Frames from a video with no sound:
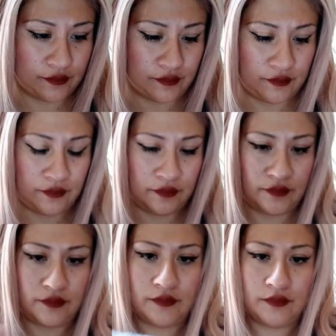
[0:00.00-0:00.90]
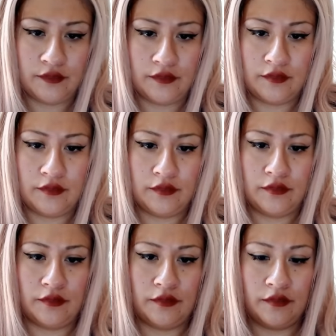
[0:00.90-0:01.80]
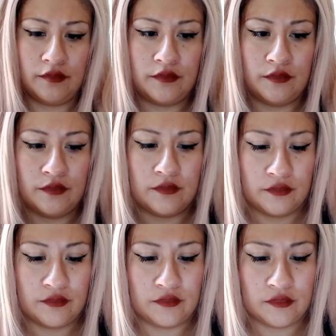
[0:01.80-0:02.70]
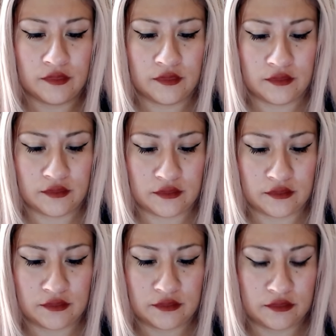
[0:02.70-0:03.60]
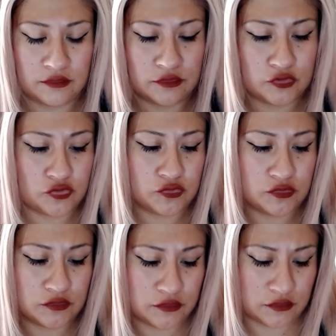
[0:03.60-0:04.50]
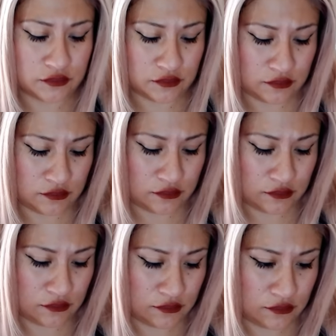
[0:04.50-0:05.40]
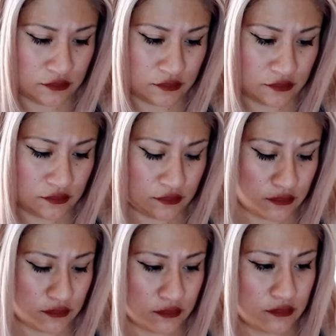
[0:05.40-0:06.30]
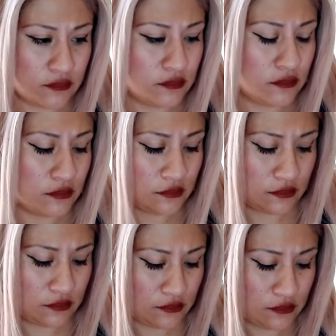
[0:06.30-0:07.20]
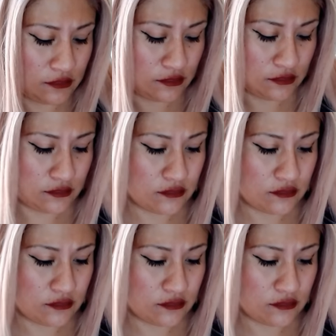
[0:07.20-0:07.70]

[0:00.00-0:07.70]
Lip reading: [no speech]